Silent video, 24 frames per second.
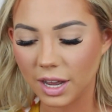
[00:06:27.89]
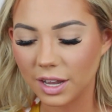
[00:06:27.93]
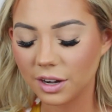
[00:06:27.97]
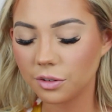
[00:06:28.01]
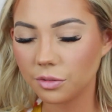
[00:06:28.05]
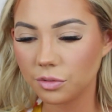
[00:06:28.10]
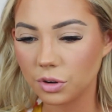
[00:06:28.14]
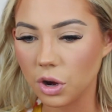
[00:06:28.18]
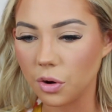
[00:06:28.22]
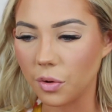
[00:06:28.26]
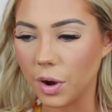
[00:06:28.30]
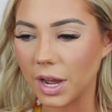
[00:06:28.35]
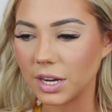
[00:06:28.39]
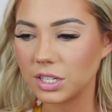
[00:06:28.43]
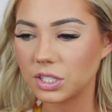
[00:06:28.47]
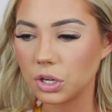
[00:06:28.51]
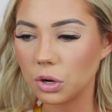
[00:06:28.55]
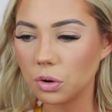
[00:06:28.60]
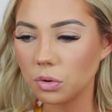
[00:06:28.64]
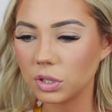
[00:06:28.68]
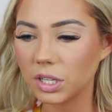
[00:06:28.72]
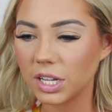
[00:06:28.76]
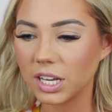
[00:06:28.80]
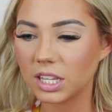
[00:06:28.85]
don't know, I
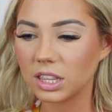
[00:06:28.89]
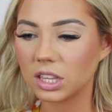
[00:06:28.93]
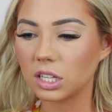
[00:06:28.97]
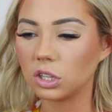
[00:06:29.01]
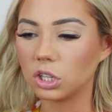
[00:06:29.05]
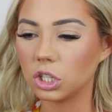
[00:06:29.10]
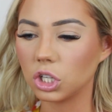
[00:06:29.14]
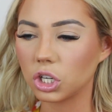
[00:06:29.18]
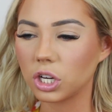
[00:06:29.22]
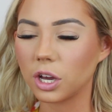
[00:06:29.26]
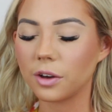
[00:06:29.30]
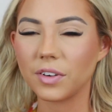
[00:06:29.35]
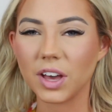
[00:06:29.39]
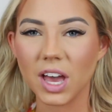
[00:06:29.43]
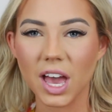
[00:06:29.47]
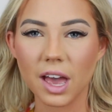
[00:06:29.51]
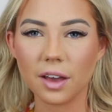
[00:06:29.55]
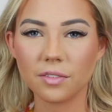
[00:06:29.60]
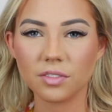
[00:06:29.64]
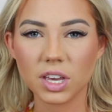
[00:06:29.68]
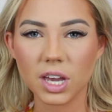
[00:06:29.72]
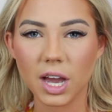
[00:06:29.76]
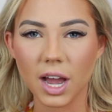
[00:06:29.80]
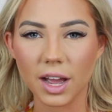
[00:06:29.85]
don't like the look of a
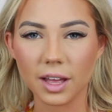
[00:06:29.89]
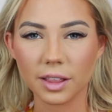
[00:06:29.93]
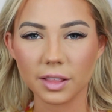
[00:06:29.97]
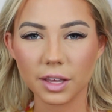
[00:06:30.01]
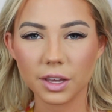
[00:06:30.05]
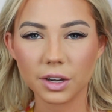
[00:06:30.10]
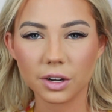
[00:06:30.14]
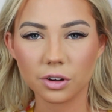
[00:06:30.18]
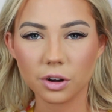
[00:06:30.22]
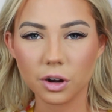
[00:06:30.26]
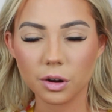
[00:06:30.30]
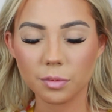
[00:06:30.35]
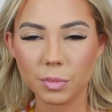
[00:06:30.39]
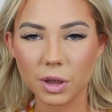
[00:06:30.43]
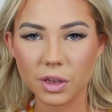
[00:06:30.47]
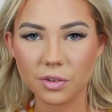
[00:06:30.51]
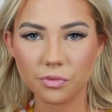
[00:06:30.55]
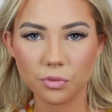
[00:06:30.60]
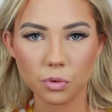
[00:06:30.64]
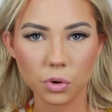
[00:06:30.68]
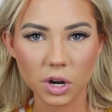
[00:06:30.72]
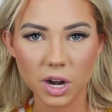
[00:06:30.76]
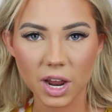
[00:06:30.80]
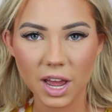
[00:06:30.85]
heavy highlighter on my
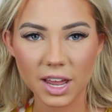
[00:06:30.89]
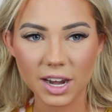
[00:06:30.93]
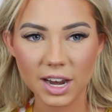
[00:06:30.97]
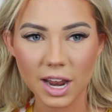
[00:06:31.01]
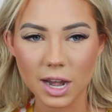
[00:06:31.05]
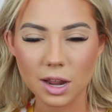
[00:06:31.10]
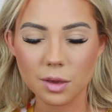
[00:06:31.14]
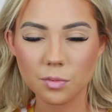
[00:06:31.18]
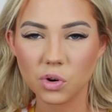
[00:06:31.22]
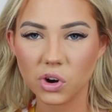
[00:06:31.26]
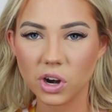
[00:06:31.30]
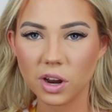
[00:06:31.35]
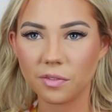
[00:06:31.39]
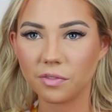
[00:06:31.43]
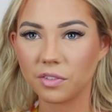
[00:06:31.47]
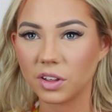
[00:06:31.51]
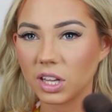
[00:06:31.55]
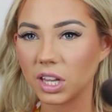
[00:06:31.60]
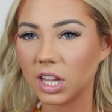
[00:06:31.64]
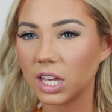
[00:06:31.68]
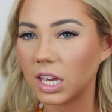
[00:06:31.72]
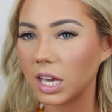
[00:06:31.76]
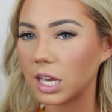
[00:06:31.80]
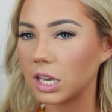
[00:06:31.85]
forehead anymore. I
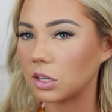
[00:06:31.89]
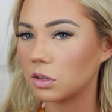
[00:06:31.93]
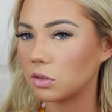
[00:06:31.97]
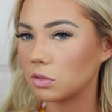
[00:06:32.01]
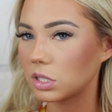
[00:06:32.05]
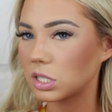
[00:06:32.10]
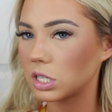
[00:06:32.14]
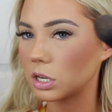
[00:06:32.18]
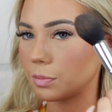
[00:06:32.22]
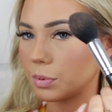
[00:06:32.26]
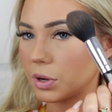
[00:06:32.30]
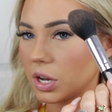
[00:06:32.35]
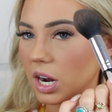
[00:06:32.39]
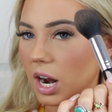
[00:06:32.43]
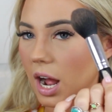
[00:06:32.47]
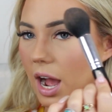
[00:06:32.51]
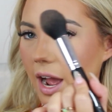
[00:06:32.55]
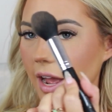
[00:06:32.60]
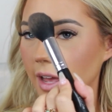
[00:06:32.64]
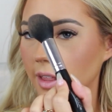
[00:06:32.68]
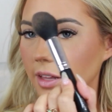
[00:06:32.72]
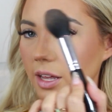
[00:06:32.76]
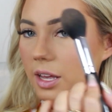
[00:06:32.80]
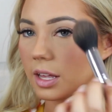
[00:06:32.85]
feel like I used to put
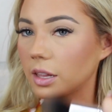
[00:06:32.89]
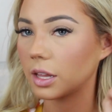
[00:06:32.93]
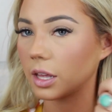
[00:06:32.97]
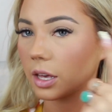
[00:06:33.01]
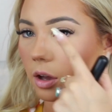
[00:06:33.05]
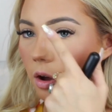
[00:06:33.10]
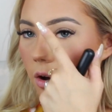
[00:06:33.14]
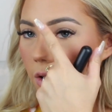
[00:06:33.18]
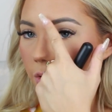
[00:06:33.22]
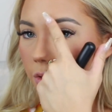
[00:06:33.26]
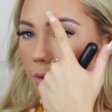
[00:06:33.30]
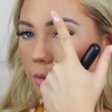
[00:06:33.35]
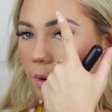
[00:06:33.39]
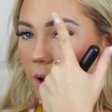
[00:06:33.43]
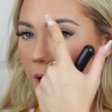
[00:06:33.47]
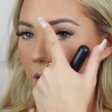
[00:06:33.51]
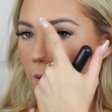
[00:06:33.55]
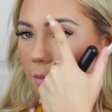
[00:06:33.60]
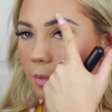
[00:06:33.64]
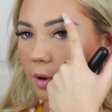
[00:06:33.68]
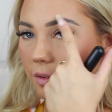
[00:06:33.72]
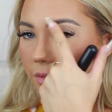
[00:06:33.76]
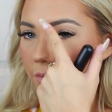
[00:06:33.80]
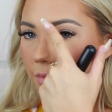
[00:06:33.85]
highlight like all the
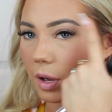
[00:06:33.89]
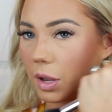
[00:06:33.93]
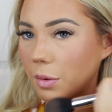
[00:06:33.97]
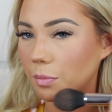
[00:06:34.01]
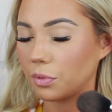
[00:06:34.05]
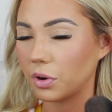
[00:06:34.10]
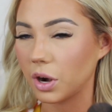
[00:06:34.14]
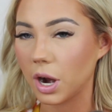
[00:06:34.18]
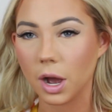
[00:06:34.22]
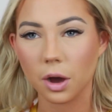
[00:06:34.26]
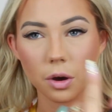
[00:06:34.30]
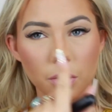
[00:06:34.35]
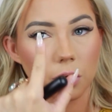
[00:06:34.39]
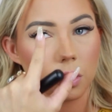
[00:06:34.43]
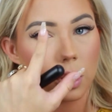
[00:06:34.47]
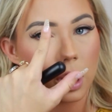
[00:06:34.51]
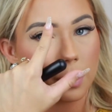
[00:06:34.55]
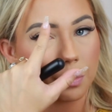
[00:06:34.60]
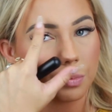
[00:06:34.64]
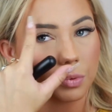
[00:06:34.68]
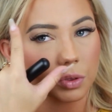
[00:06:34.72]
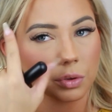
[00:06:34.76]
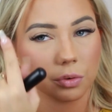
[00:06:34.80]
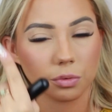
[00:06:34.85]
way above my brow
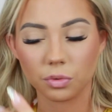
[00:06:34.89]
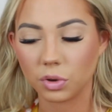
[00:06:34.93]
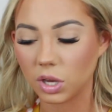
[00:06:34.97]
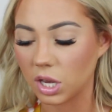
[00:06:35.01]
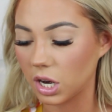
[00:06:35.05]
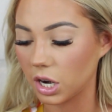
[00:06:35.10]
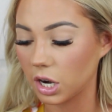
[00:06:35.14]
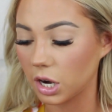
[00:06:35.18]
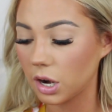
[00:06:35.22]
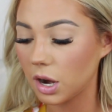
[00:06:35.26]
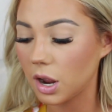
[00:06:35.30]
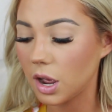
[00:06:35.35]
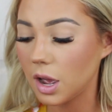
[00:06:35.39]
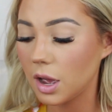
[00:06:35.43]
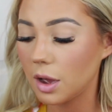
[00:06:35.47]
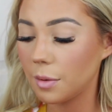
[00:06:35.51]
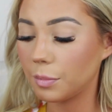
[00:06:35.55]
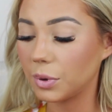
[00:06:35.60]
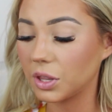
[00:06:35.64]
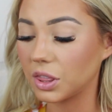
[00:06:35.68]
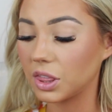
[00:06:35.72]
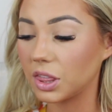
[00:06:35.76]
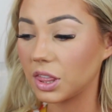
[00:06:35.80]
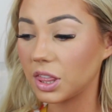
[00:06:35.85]
up through here,
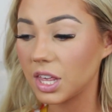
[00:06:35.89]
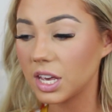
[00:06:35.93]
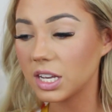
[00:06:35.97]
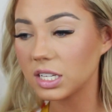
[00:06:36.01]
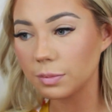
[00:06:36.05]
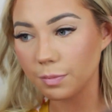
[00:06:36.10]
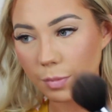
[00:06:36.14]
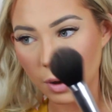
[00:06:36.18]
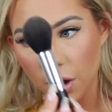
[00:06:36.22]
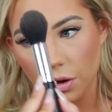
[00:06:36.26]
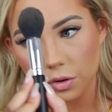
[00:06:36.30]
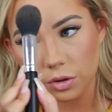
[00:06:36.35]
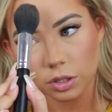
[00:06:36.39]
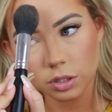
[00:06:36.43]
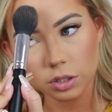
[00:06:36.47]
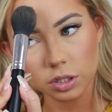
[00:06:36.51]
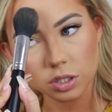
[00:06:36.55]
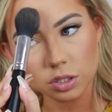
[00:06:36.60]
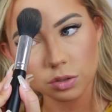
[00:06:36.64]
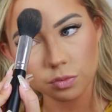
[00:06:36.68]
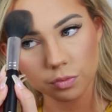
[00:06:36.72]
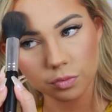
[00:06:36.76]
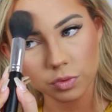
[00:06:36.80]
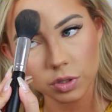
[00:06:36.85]
but this powder
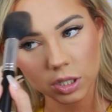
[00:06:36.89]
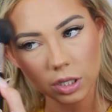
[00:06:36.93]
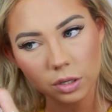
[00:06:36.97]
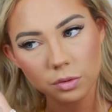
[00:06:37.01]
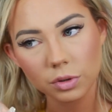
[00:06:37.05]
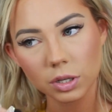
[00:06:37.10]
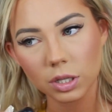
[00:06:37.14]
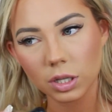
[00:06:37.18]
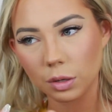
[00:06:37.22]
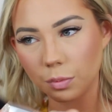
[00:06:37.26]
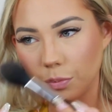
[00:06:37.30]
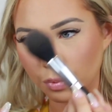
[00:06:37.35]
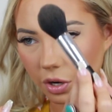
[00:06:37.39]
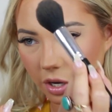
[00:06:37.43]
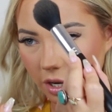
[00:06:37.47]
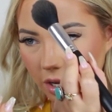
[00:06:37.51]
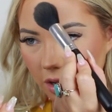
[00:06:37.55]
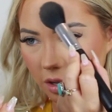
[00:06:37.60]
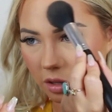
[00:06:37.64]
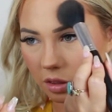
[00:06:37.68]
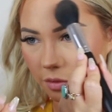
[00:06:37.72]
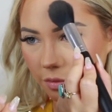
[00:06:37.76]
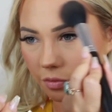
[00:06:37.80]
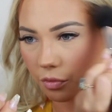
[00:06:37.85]
looks really, really
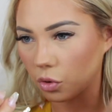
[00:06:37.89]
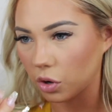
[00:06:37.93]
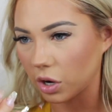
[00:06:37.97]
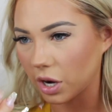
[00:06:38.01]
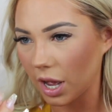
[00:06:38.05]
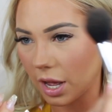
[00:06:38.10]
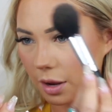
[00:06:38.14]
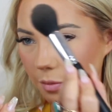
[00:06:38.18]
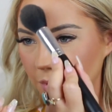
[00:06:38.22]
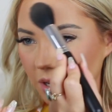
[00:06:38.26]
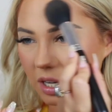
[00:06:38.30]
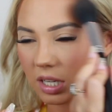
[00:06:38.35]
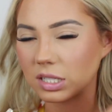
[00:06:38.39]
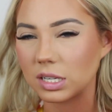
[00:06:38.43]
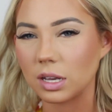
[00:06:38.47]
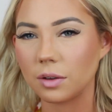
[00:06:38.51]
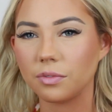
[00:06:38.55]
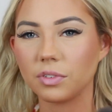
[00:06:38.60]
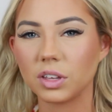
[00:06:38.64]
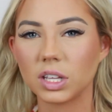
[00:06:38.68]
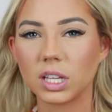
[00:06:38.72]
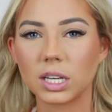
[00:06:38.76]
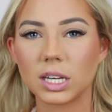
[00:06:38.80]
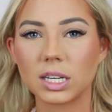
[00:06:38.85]
pretty on the forehead because I
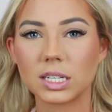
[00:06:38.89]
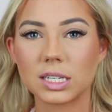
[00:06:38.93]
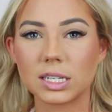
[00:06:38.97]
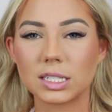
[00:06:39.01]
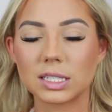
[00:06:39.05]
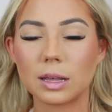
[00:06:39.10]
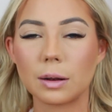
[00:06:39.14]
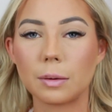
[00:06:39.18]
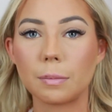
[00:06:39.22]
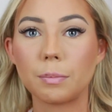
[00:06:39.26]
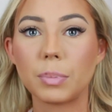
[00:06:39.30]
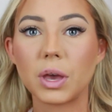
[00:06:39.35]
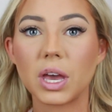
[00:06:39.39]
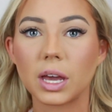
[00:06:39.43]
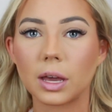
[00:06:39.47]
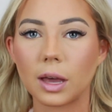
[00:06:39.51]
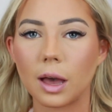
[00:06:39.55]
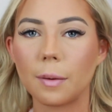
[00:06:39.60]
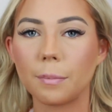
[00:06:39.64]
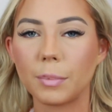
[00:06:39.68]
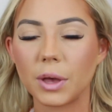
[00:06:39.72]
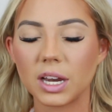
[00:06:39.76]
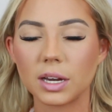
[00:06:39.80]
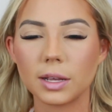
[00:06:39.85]
feel like it doesn't pick
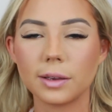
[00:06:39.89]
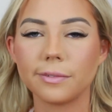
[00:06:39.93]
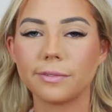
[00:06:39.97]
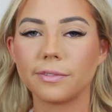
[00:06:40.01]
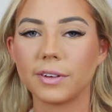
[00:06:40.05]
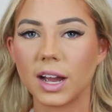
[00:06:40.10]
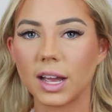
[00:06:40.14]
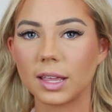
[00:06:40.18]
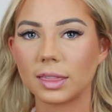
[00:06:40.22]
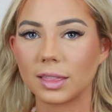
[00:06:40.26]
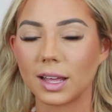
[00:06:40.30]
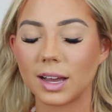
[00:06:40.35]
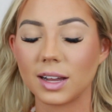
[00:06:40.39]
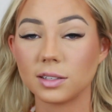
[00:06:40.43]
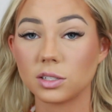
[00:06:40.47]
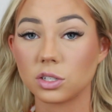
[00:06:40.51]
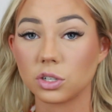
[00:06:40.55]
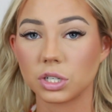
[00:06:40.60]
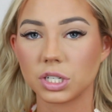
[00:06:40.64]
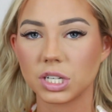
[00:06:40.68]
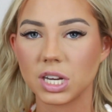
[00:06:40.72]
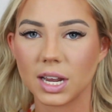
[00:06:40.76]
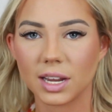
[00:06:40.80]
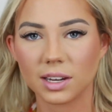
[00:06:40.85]
up any fine lines
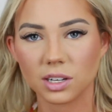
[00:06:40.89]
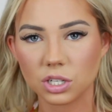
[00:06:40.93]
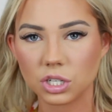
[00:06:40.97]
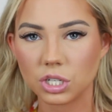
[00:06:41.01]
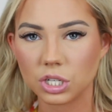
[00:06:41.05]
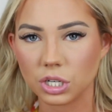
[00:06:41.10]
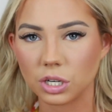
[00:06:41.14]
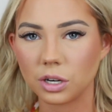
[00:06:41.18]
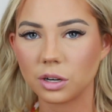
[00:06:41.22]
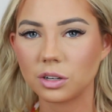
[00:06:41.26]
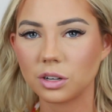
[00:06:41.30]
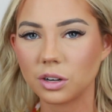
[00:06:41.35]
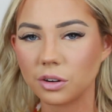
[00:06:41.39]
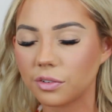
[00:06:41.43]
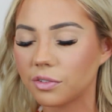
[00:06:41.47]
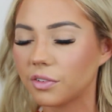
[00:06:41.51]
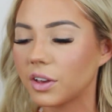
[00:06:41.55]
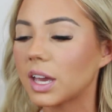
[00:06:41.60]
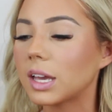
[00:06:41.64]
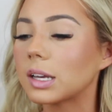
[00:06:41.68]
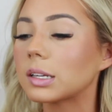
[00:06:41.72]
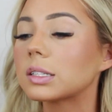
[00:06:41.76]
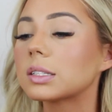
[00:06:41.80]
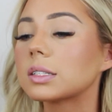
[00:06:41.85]
or texture on your
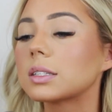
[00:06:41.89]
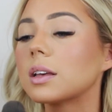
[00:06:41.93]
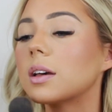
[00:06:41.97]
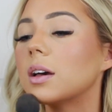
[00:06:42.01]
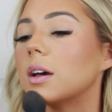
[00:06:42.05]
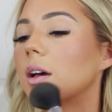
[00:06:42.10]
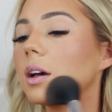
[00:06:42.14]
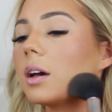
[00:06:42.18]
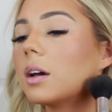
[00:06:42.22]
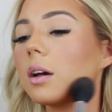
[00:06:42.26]
face.